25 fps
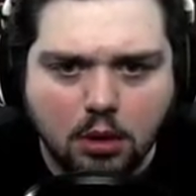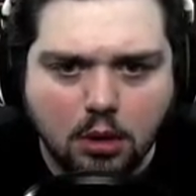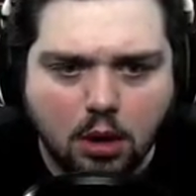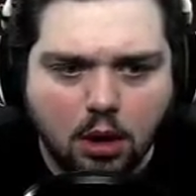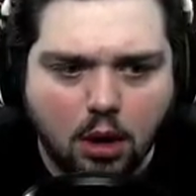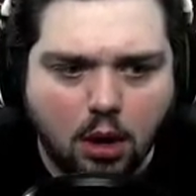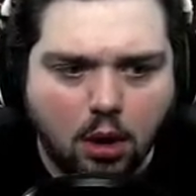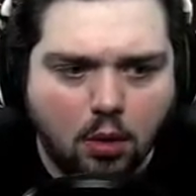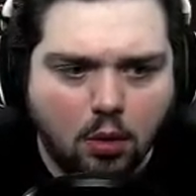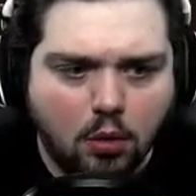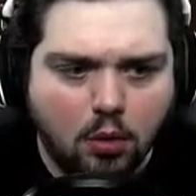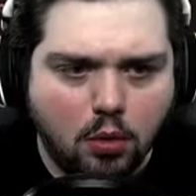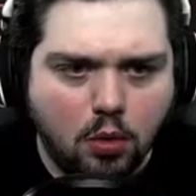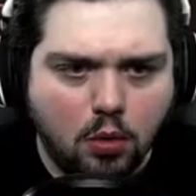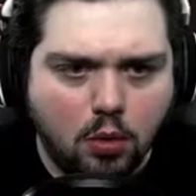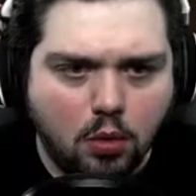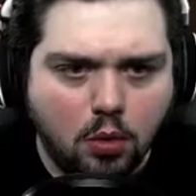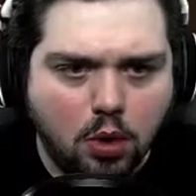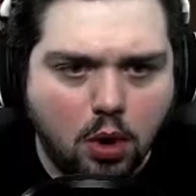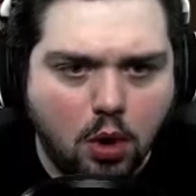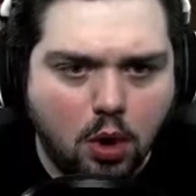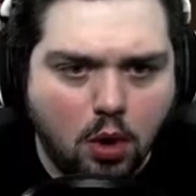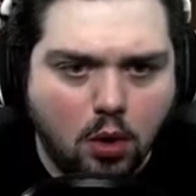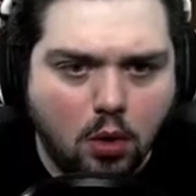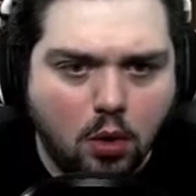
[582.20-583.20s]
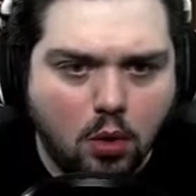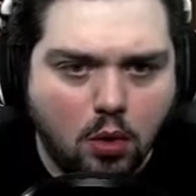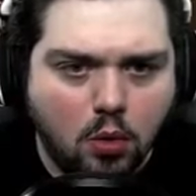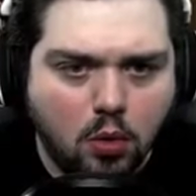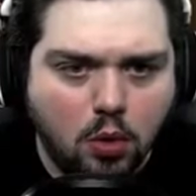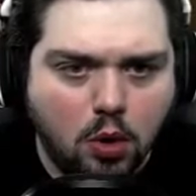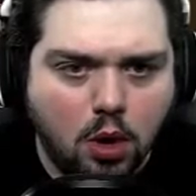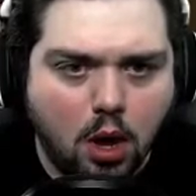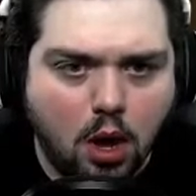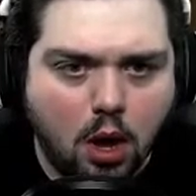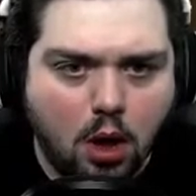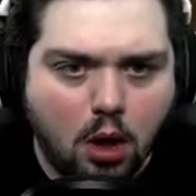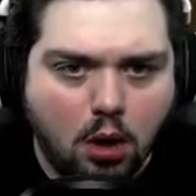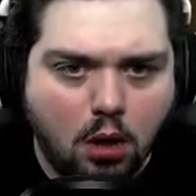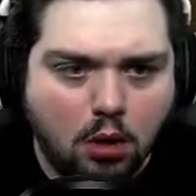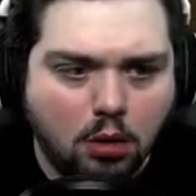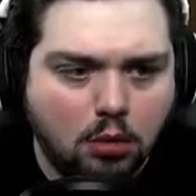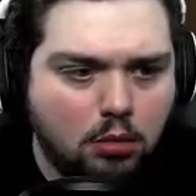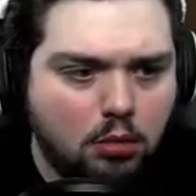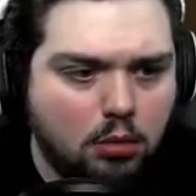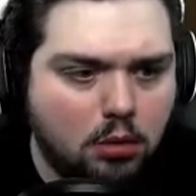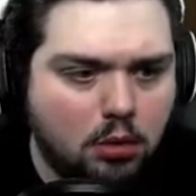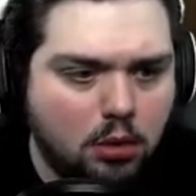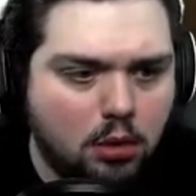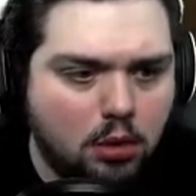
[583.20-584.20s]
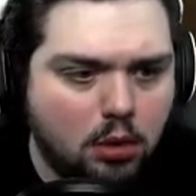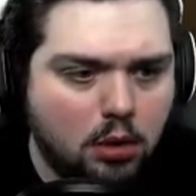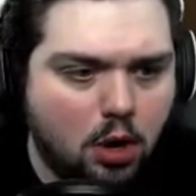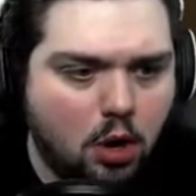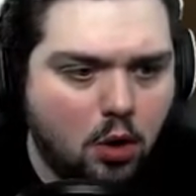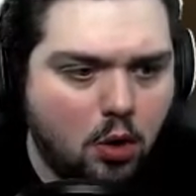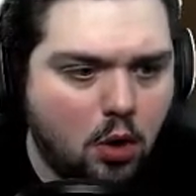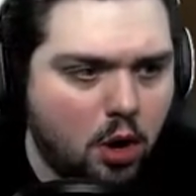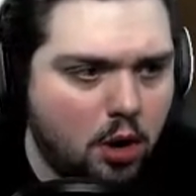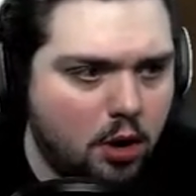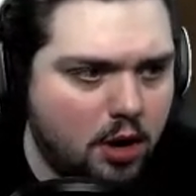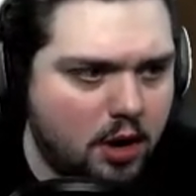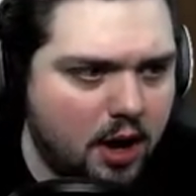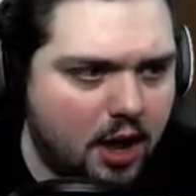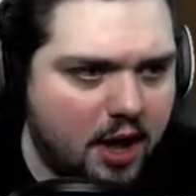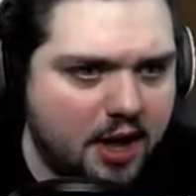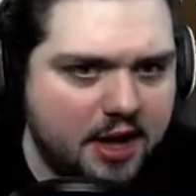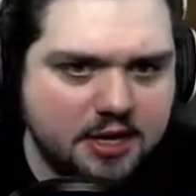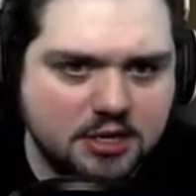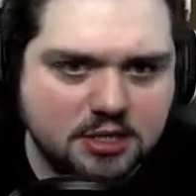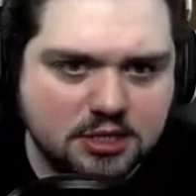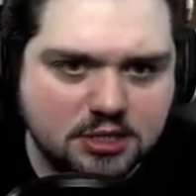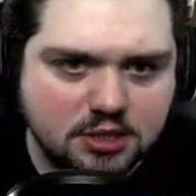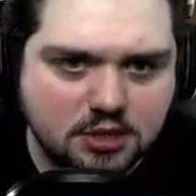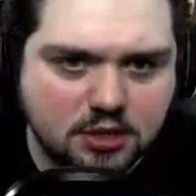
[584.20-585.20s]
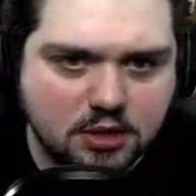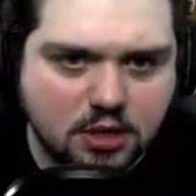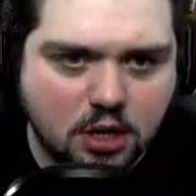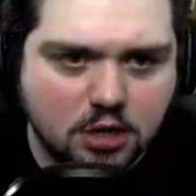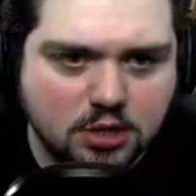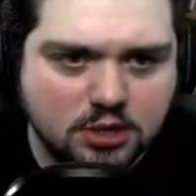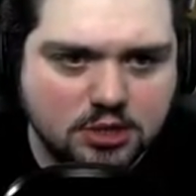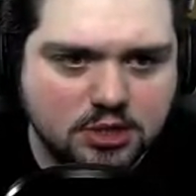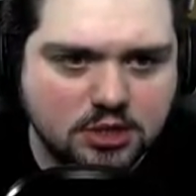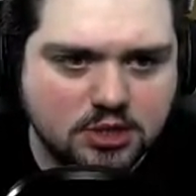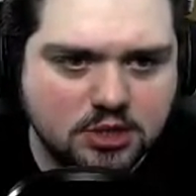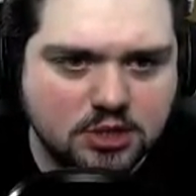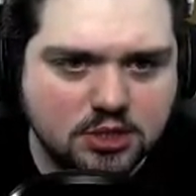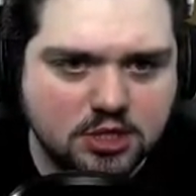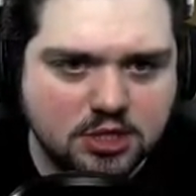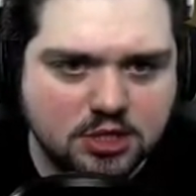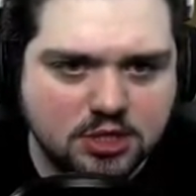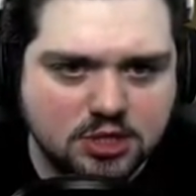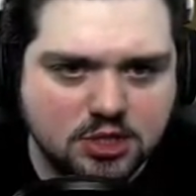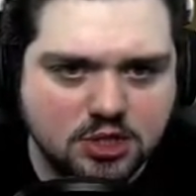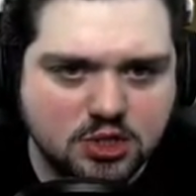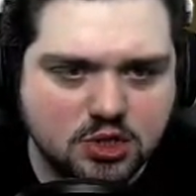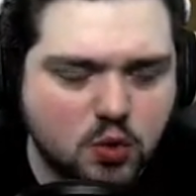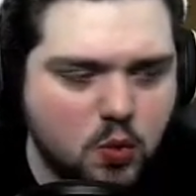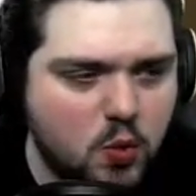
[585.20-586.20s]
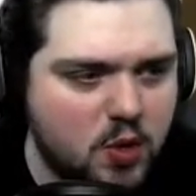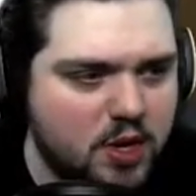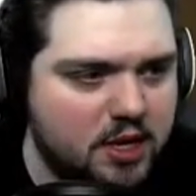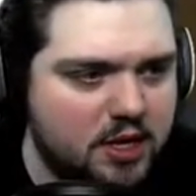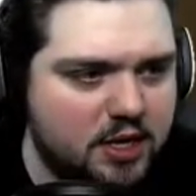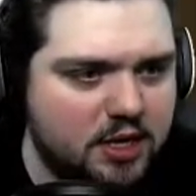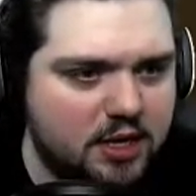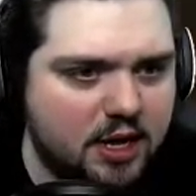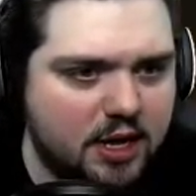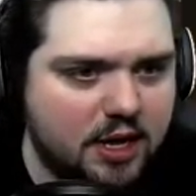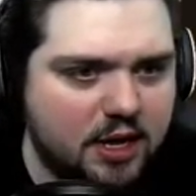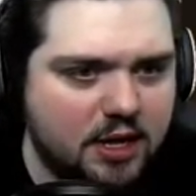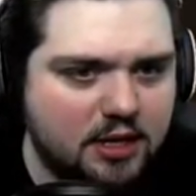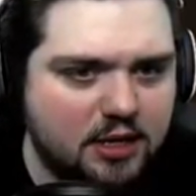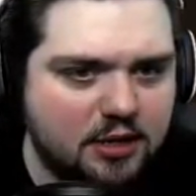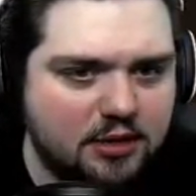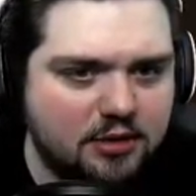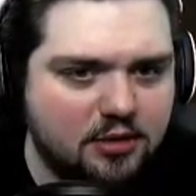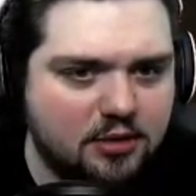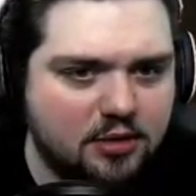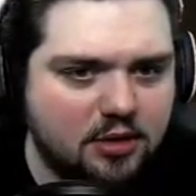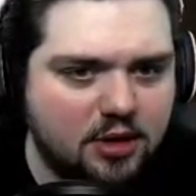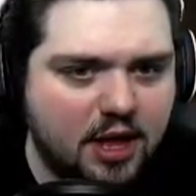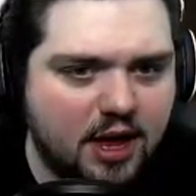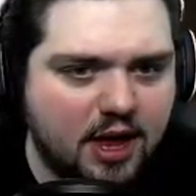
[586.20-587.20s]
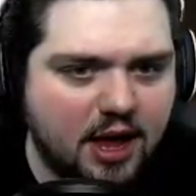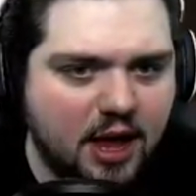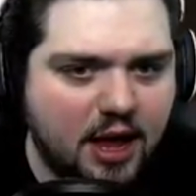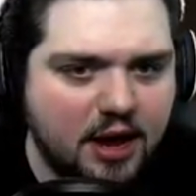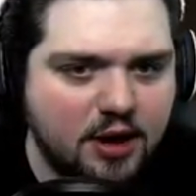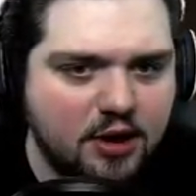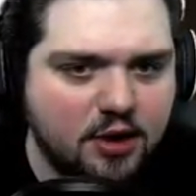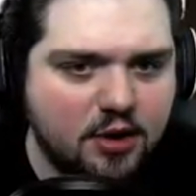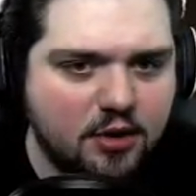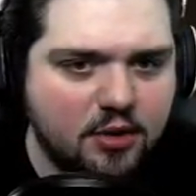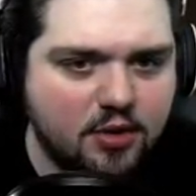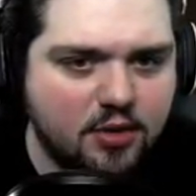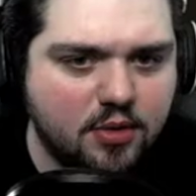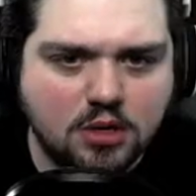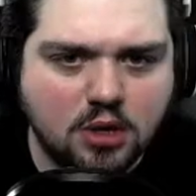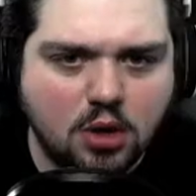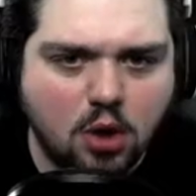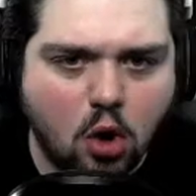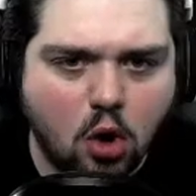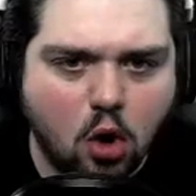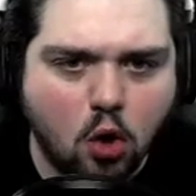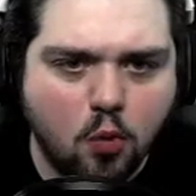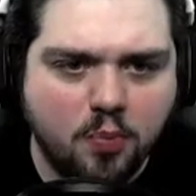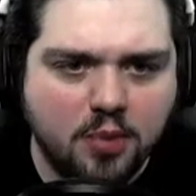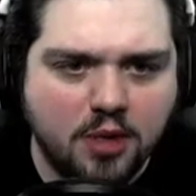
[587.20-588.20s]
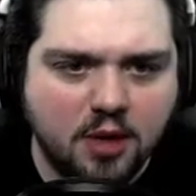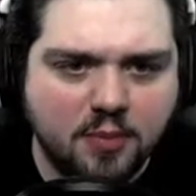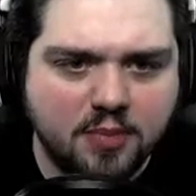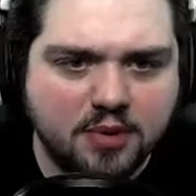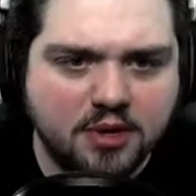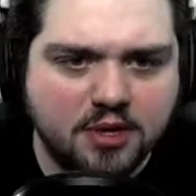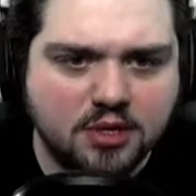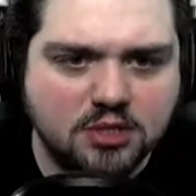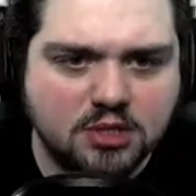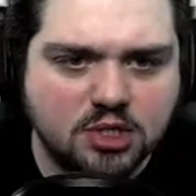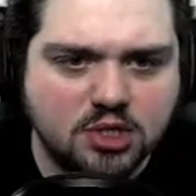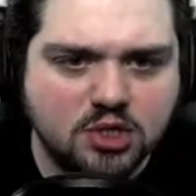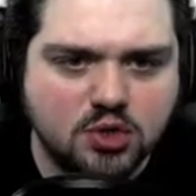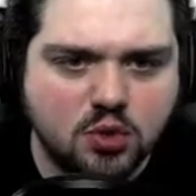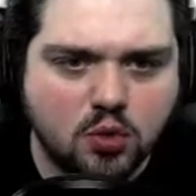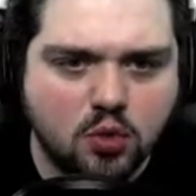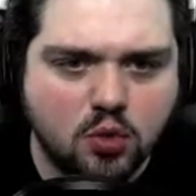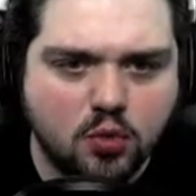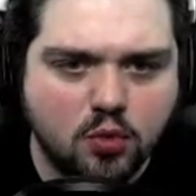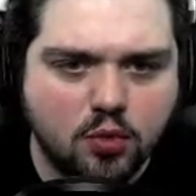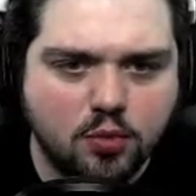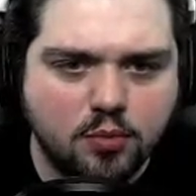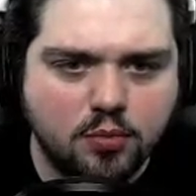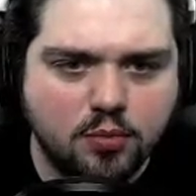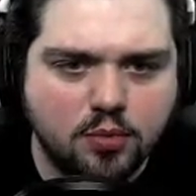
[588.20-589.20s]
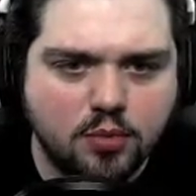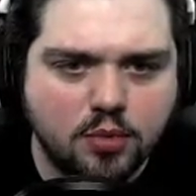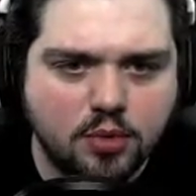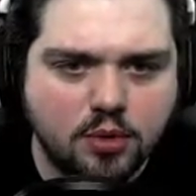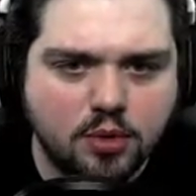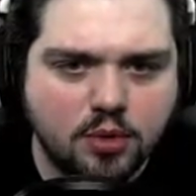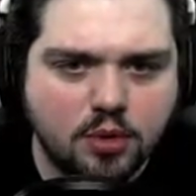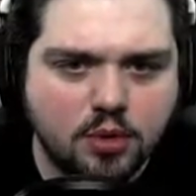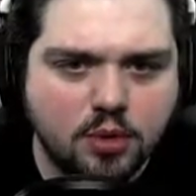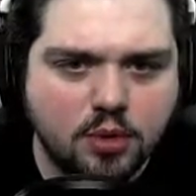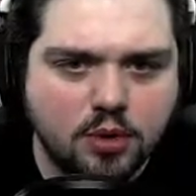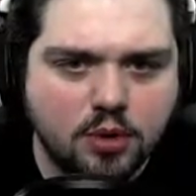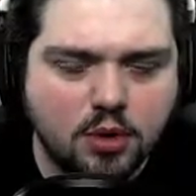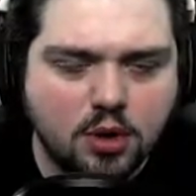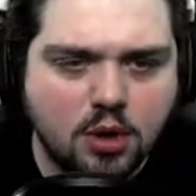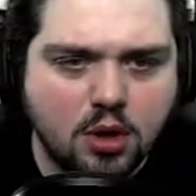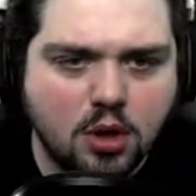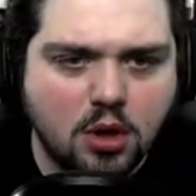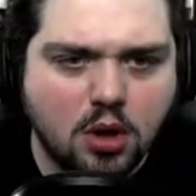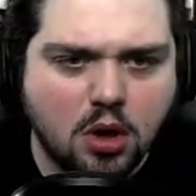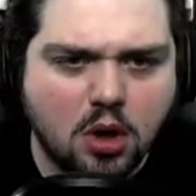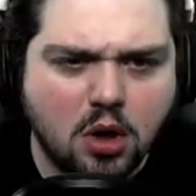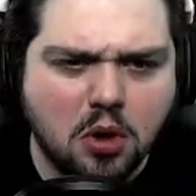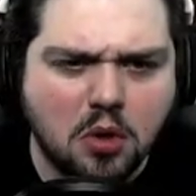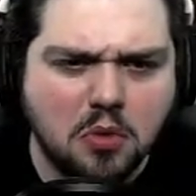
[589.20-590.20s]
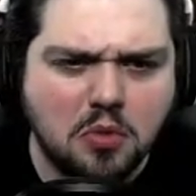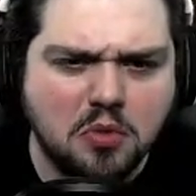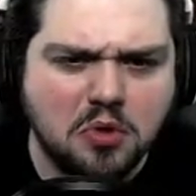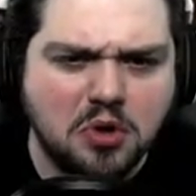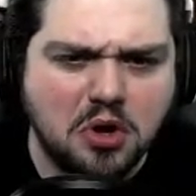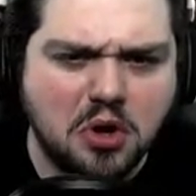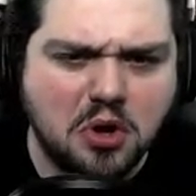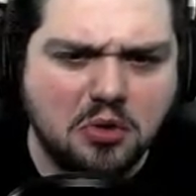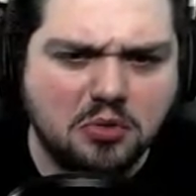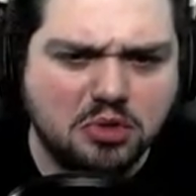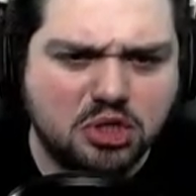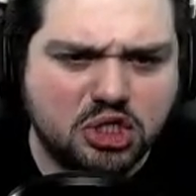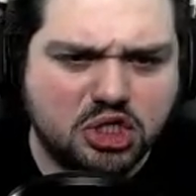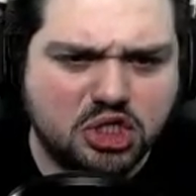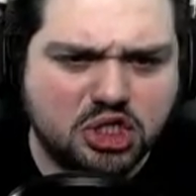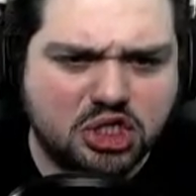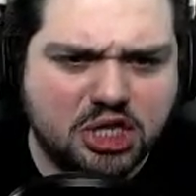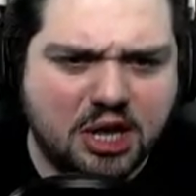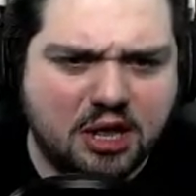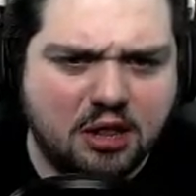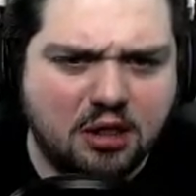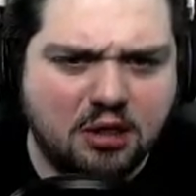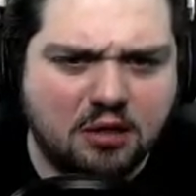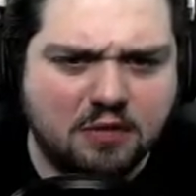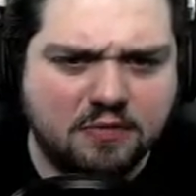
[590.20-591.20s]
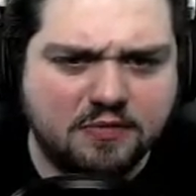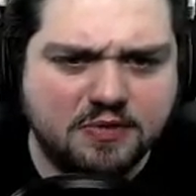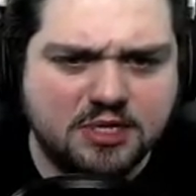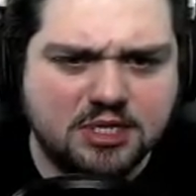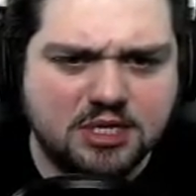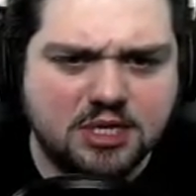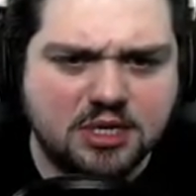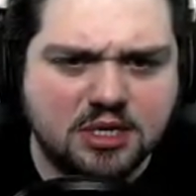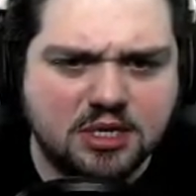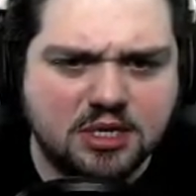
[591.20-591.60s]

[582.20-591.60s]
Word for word: Oh, oh. Oh, our guy is squealing like a little girl like I do. Oh, yep, here's the storeroom. Oh, no, shelves.